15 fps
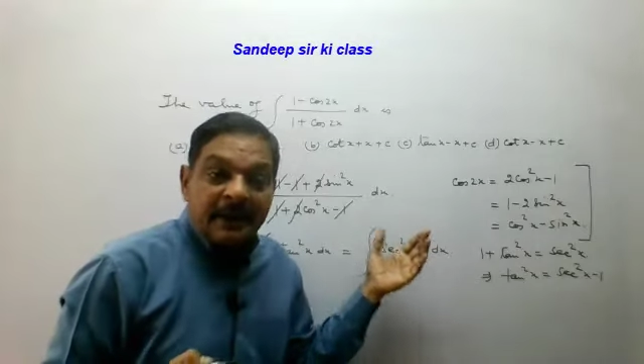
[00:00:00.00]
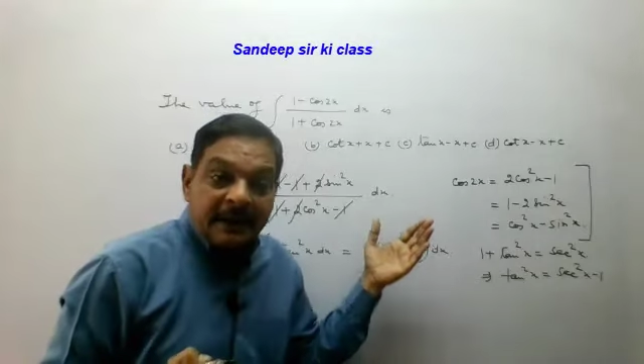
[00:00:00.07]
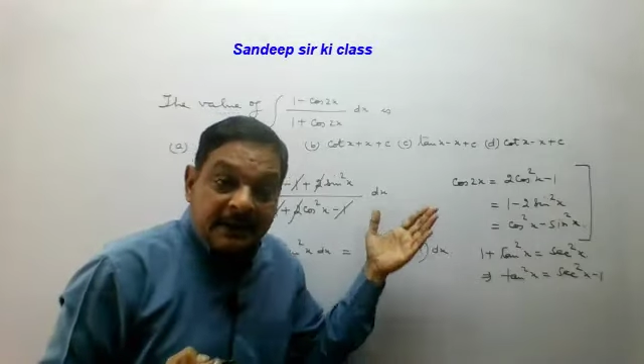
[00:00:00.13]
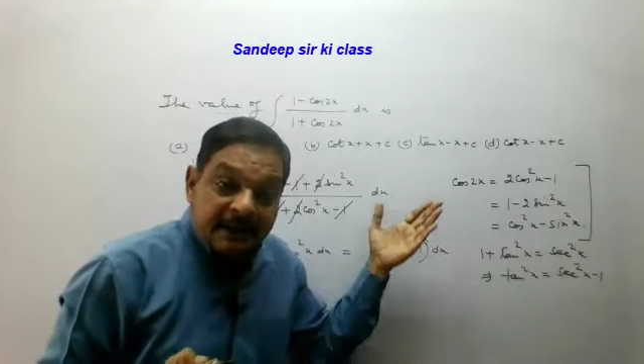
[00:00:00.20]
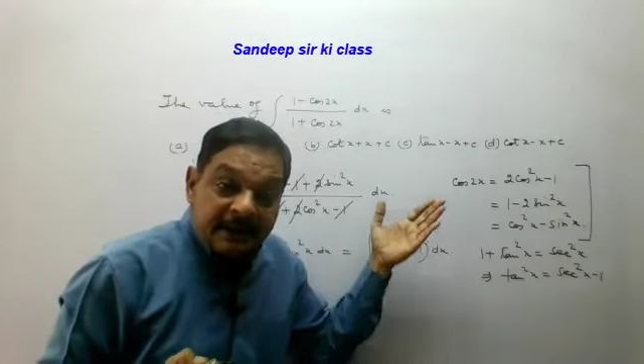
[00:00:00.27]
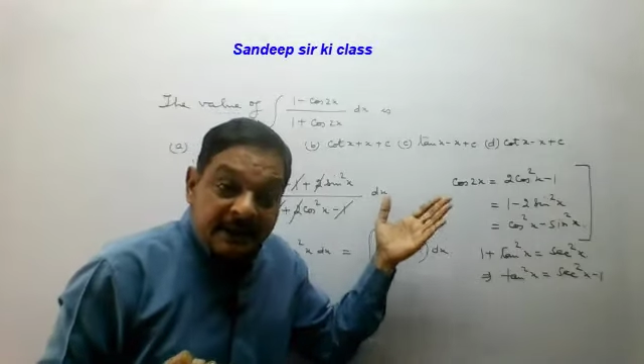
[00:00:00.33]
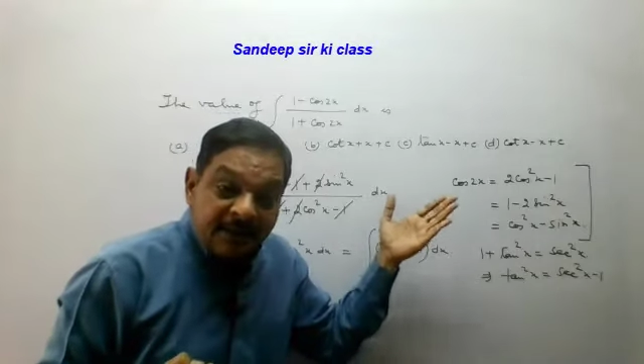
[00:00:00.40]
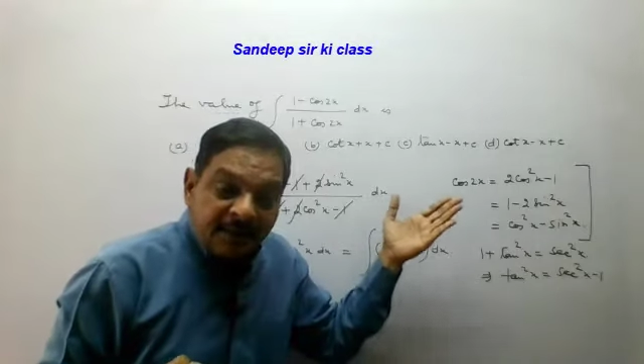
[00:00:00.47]

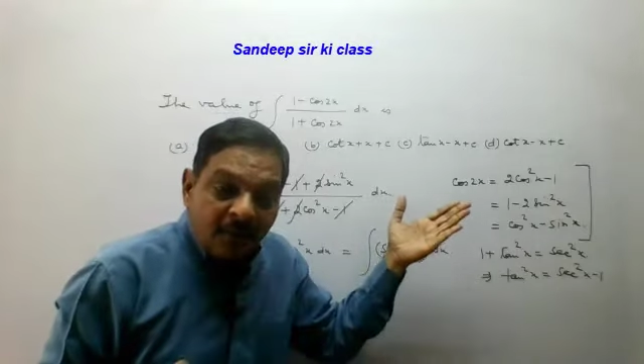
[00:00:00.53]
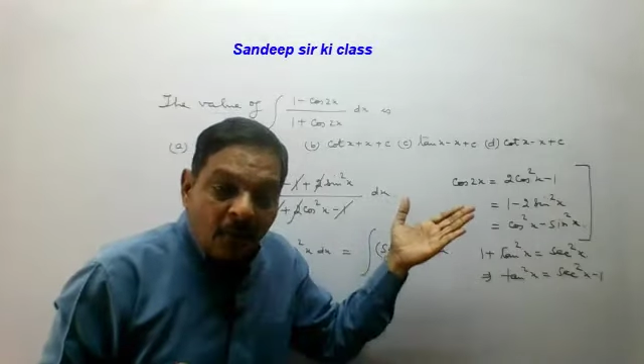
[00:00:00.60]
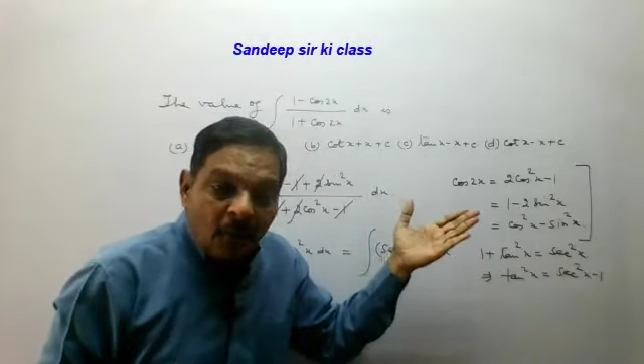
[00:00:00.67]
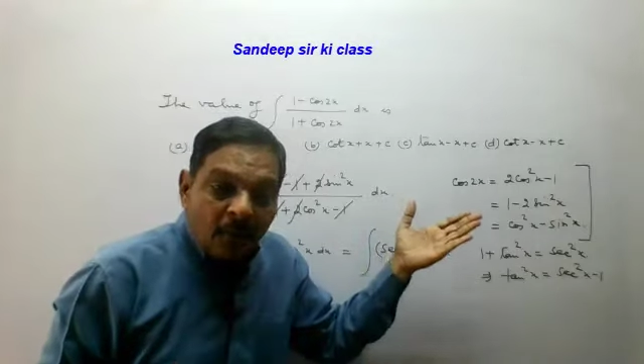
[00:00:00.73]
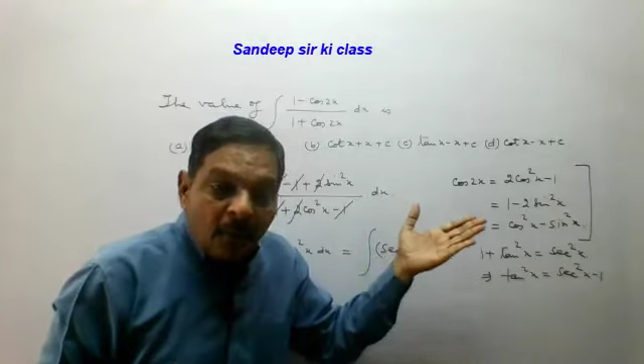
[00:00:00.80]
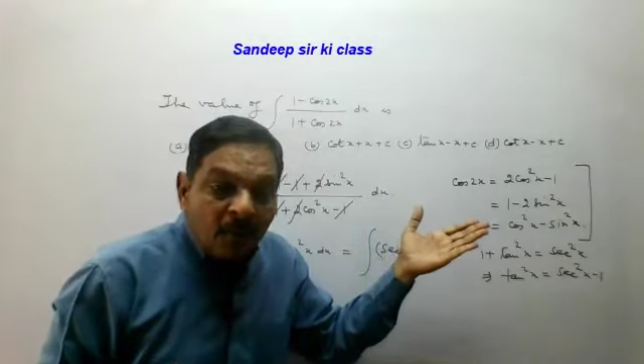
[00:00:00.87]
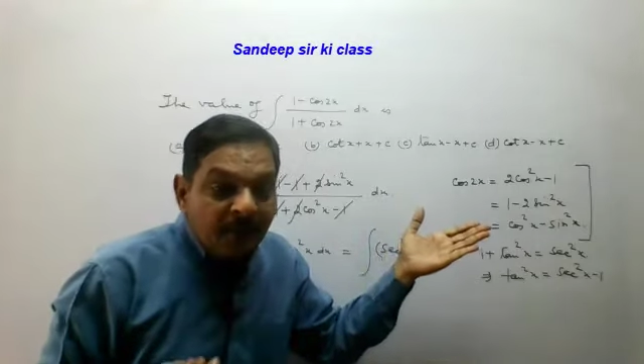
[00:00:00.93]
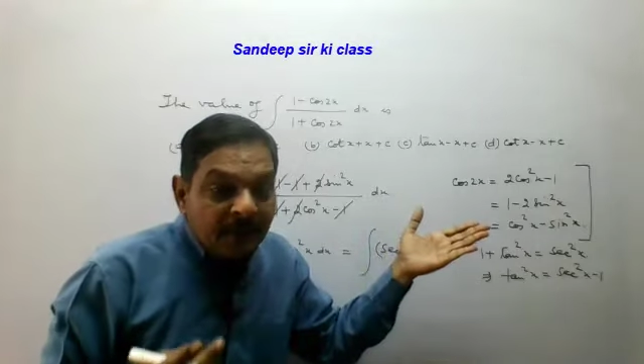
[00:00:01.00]
in the
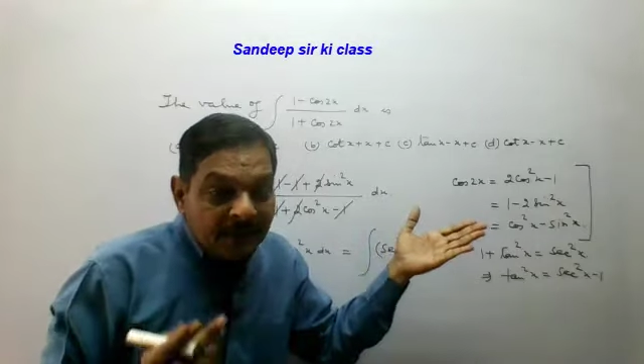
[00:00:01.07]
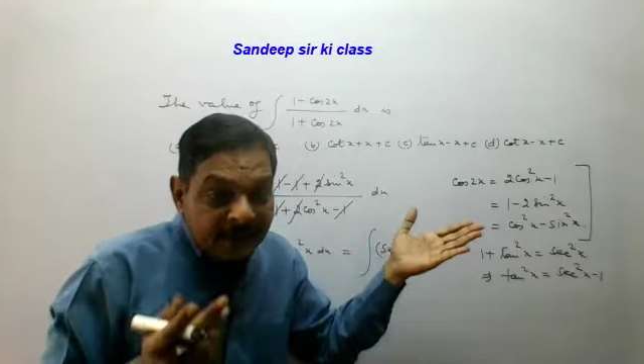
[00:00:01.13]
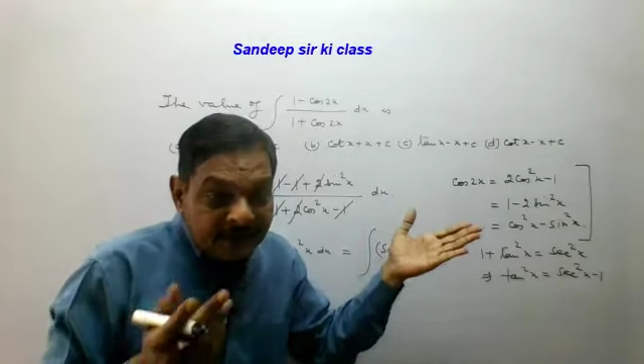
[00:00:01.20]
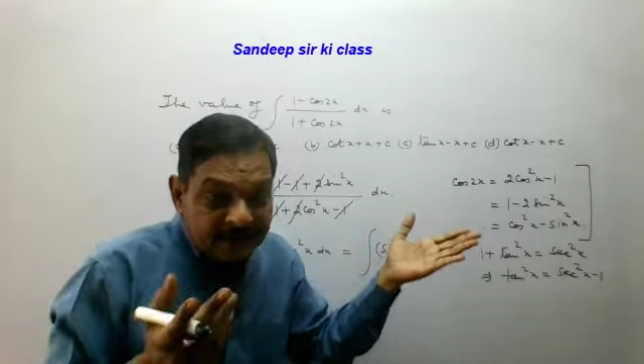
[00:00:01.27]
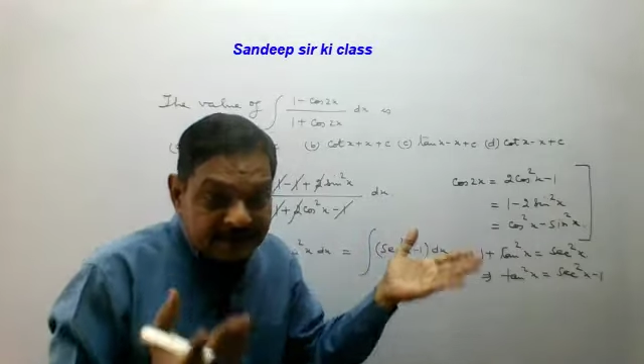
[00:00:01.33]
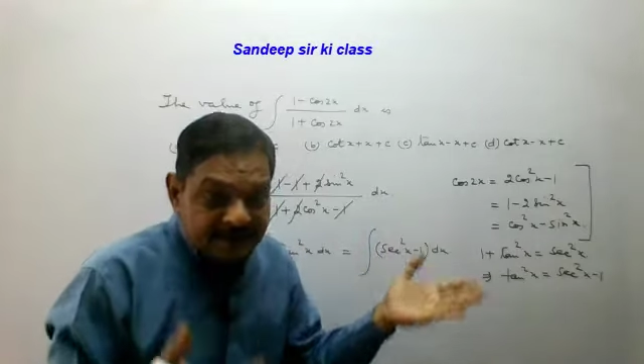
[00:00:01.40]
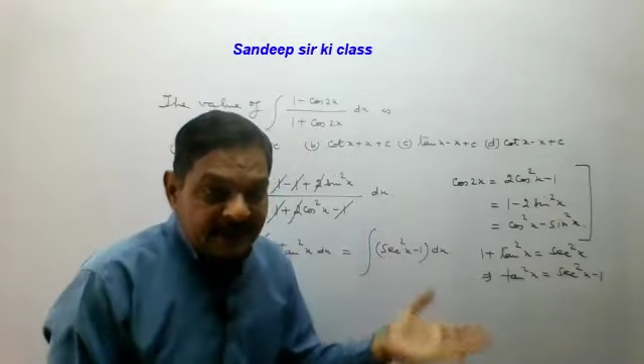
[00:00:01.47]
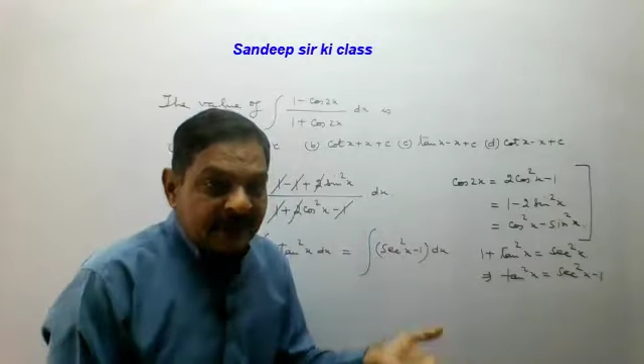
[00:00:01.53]
form of
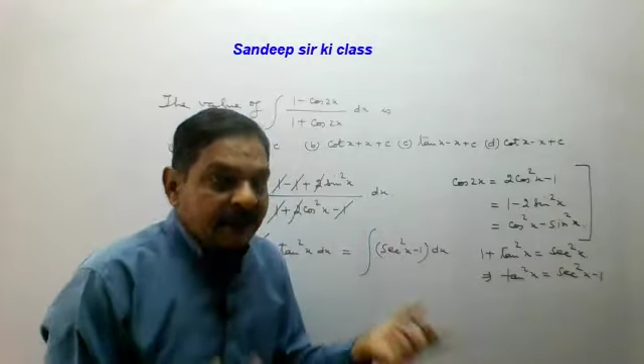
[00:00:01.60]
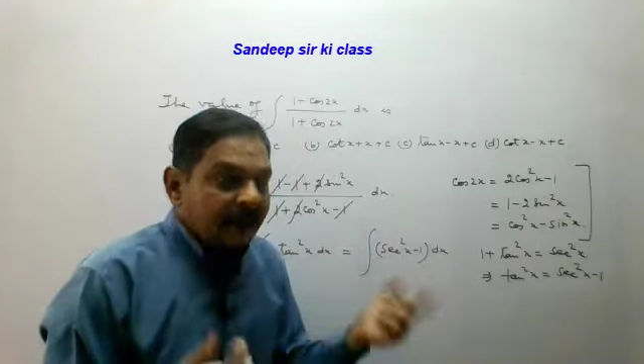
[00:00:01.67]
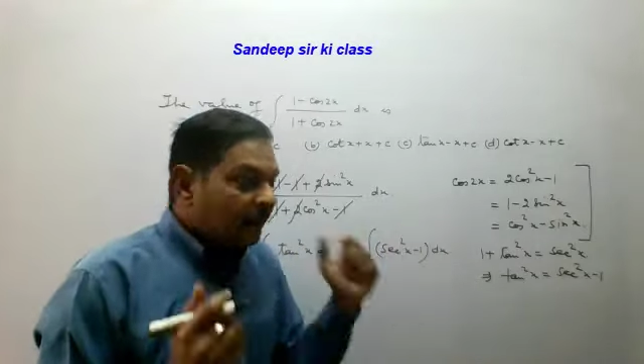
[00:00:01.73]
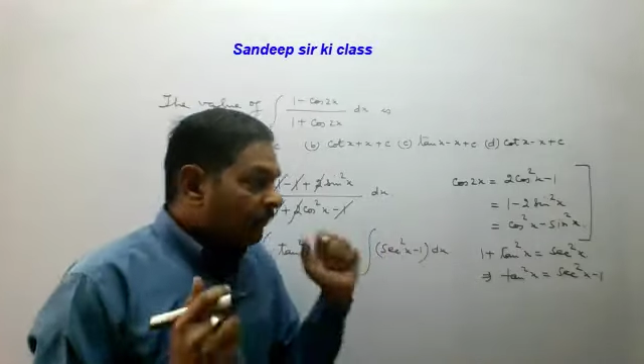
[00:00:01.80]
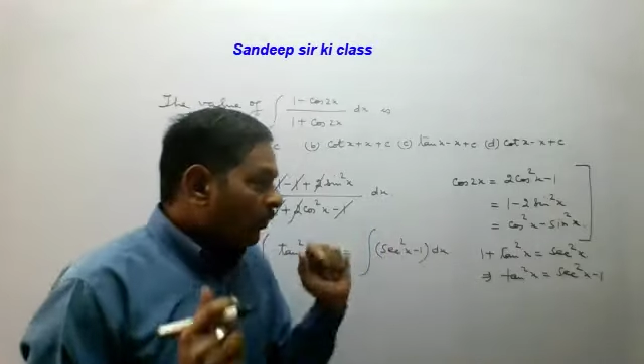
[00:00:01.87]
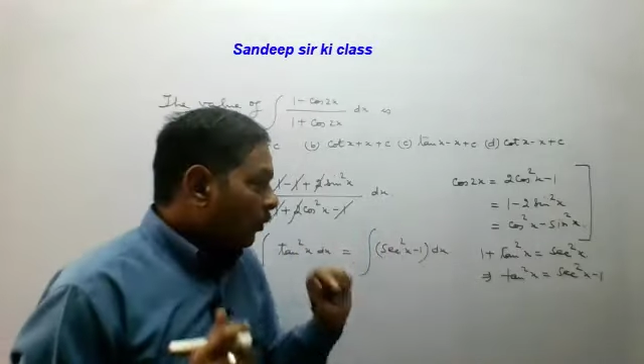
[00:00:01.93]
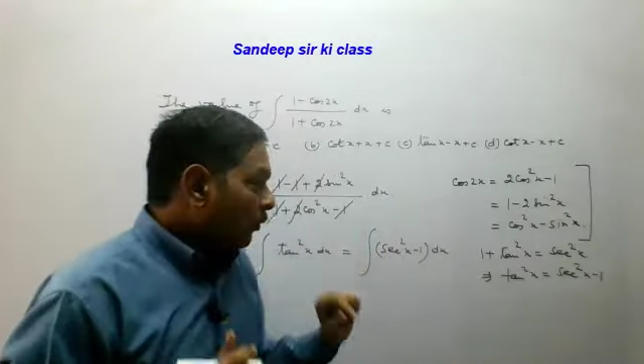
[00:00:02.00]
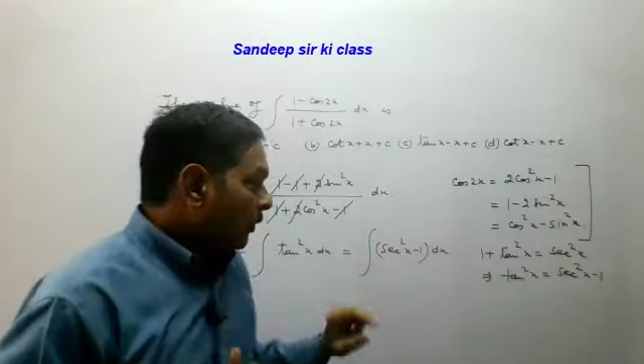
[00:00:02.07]
standard
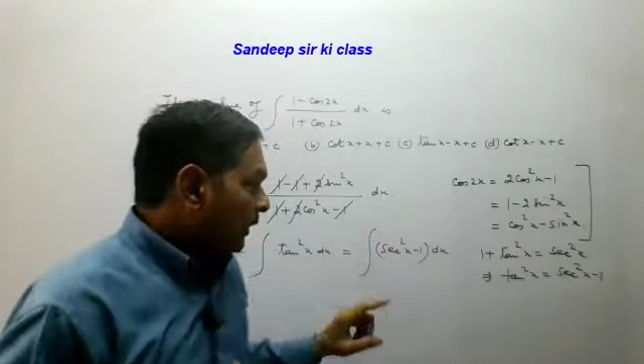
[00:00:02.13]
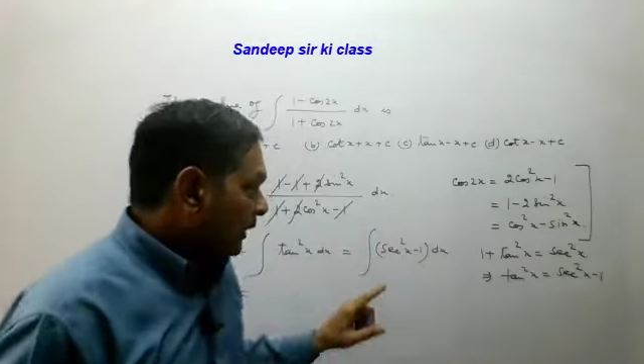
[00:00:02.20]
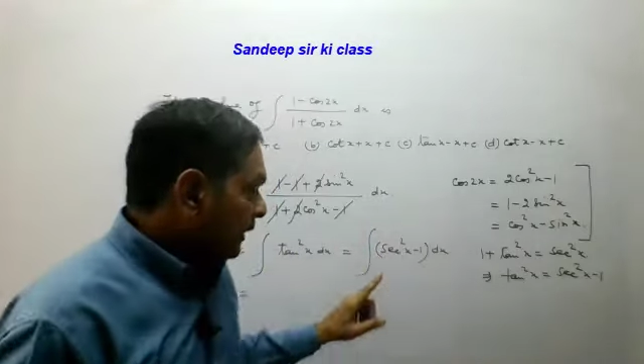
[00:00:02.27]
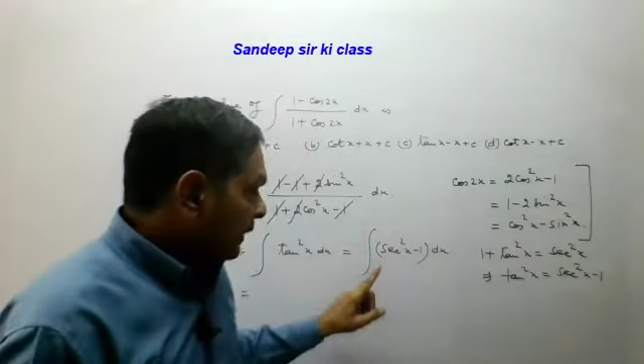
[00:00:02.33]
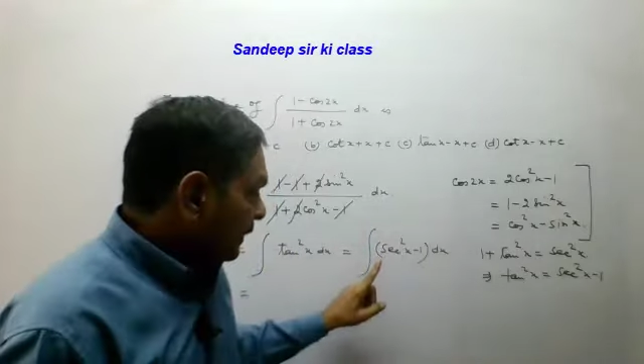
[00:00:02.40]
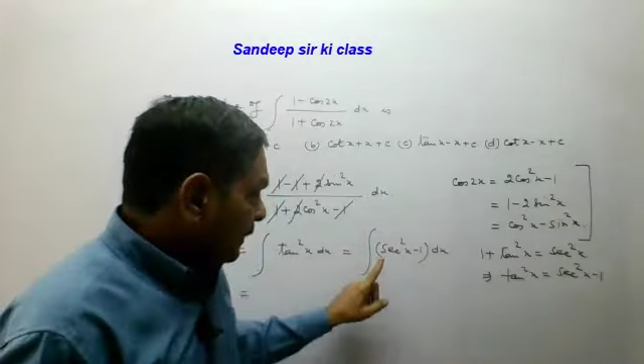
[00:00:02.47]
formulae.